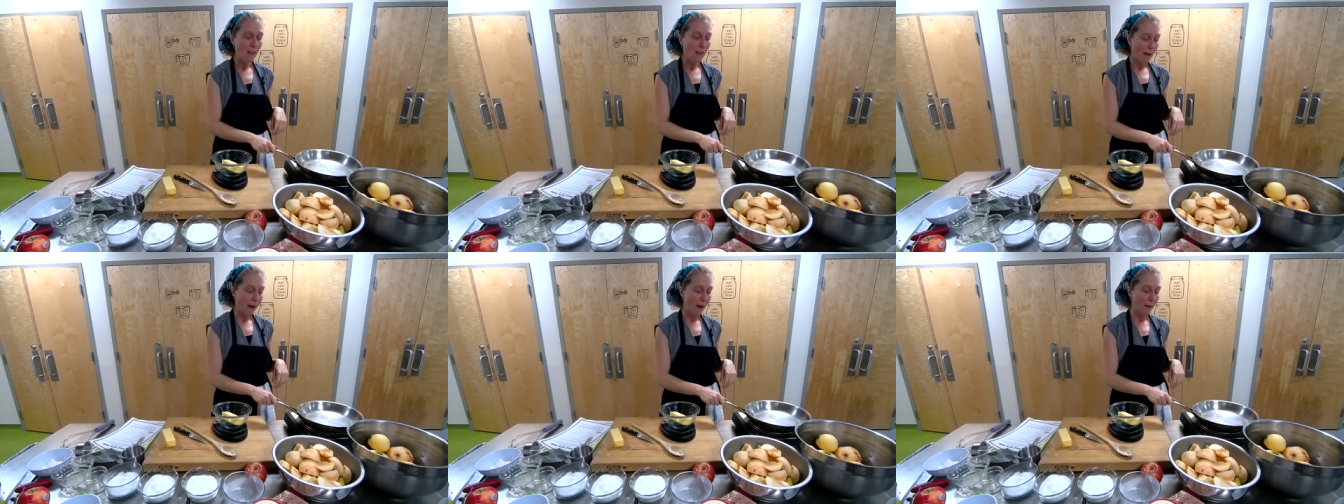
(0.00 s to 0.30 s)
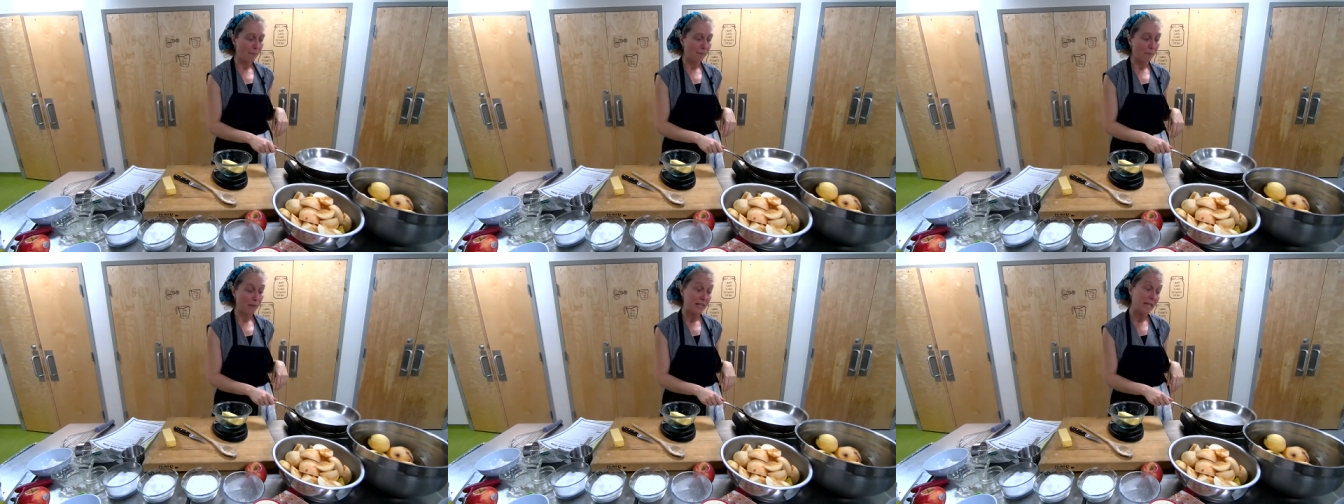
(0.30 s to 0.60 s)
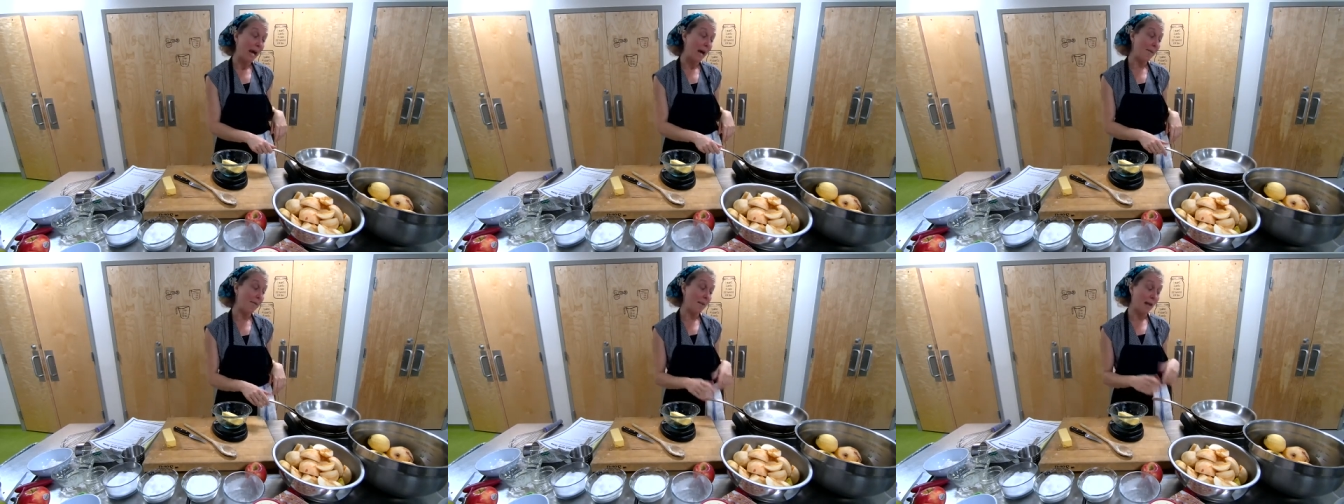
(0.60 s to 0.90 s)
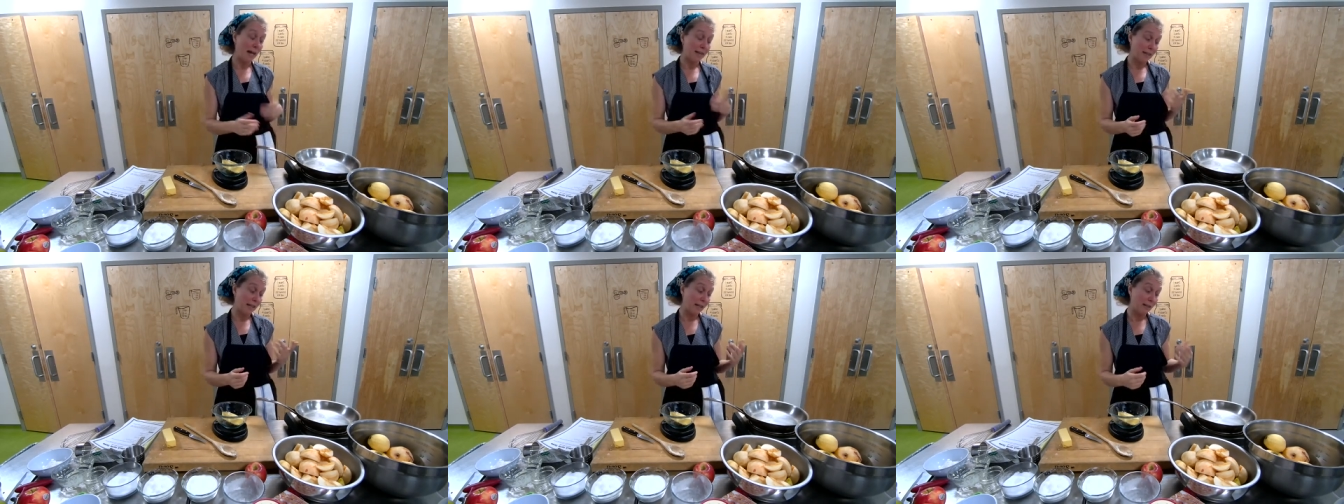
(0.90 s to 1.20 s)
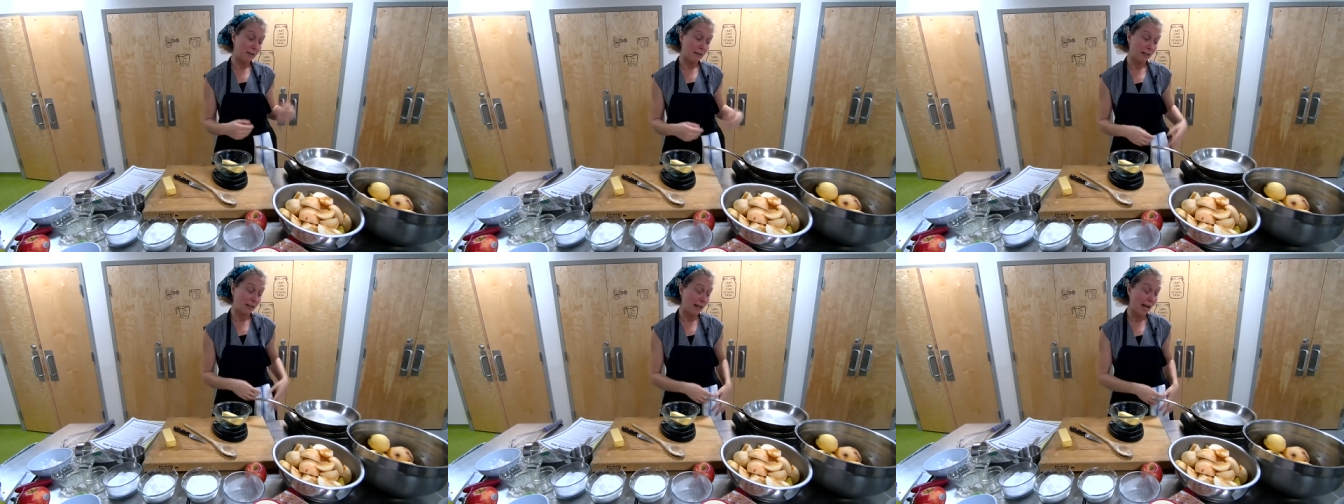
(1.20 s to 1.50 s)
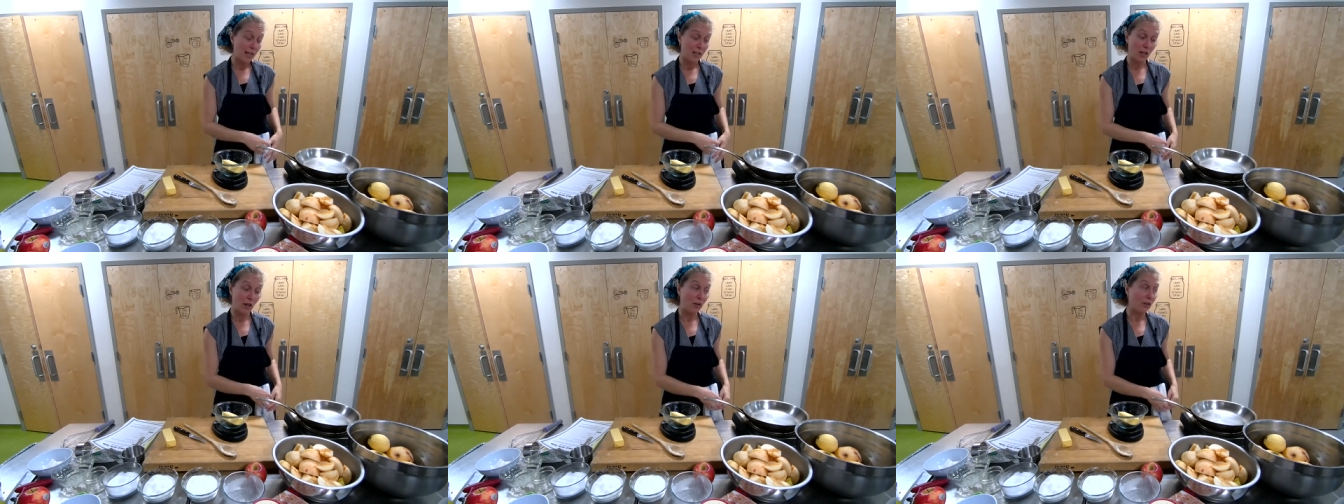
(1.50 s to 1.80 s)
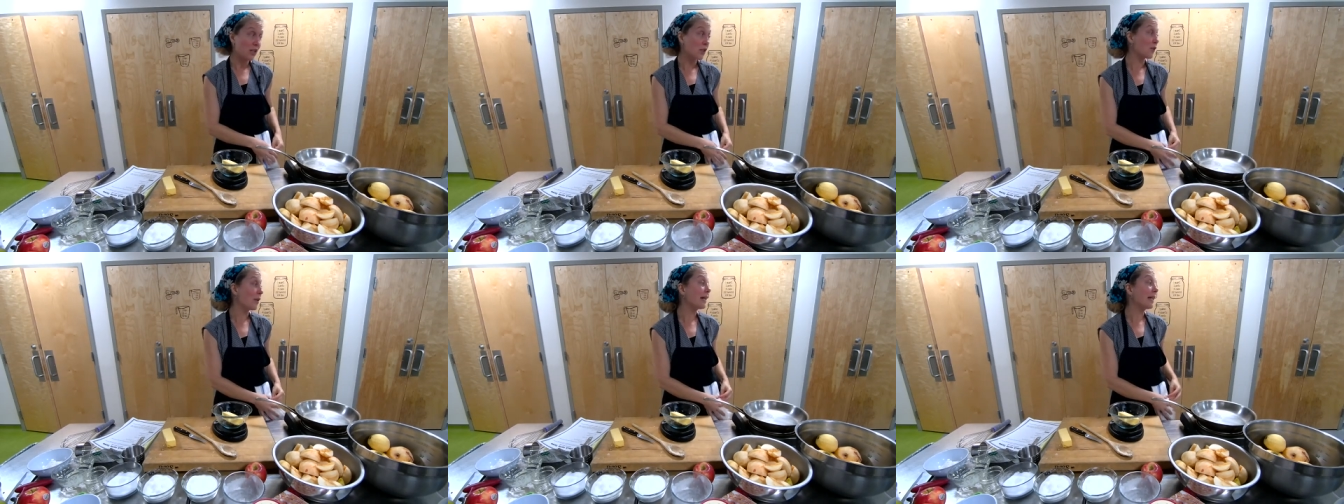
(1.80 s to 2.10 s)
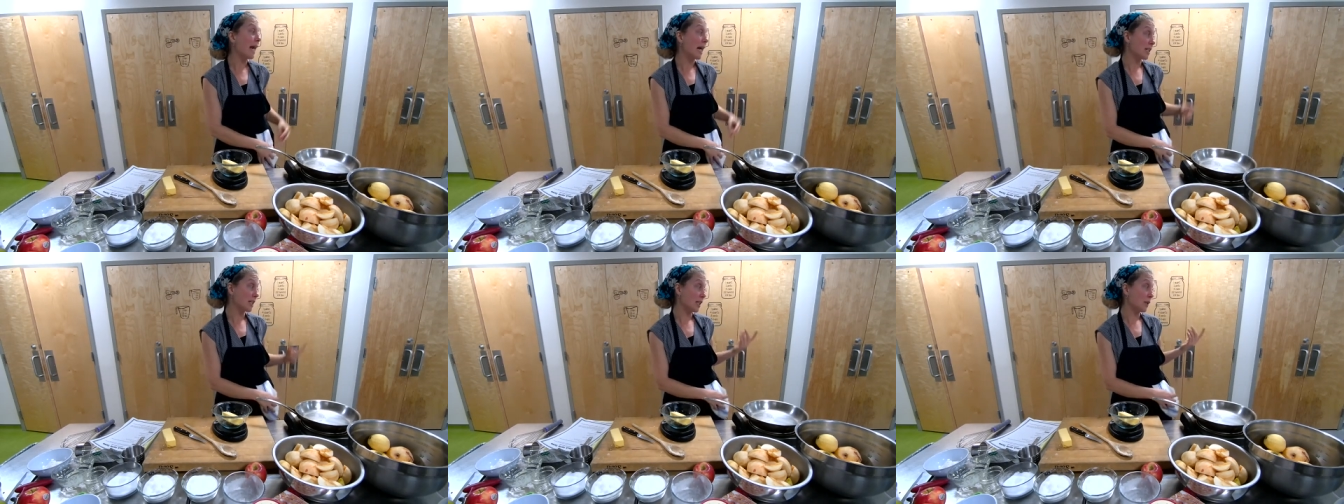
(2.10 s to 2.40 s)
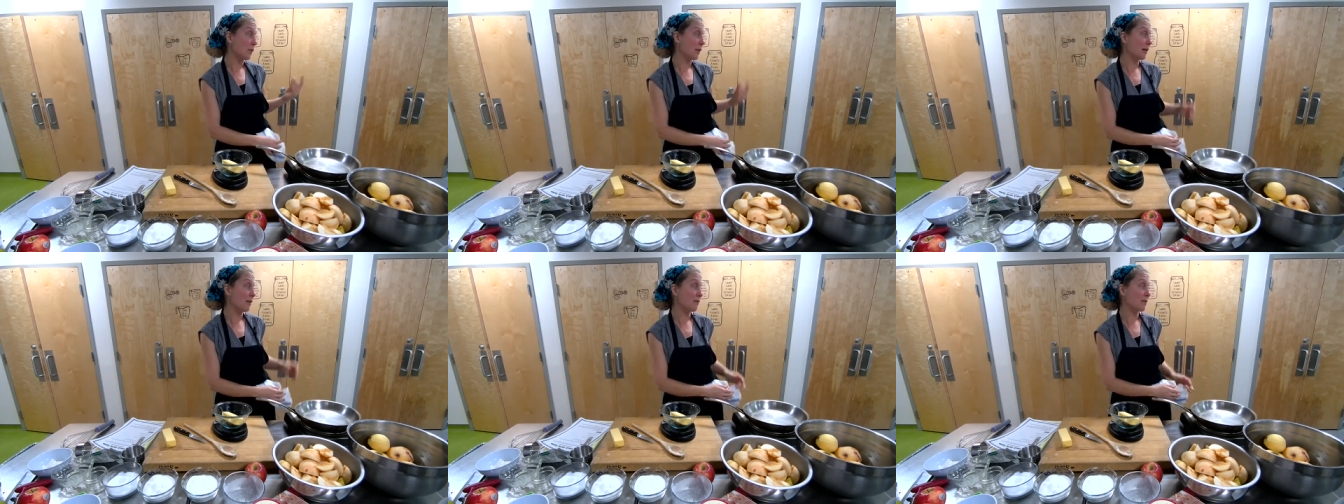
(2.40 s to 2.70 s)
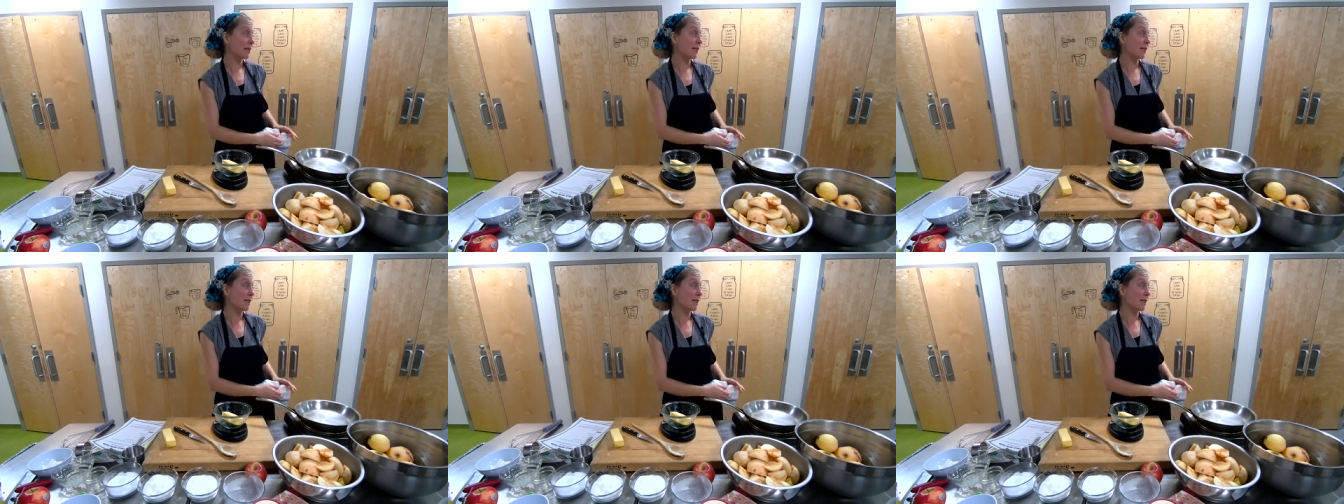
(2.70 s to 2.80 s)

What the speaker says: But yeah, I think the cast iron is great. Actually, one of the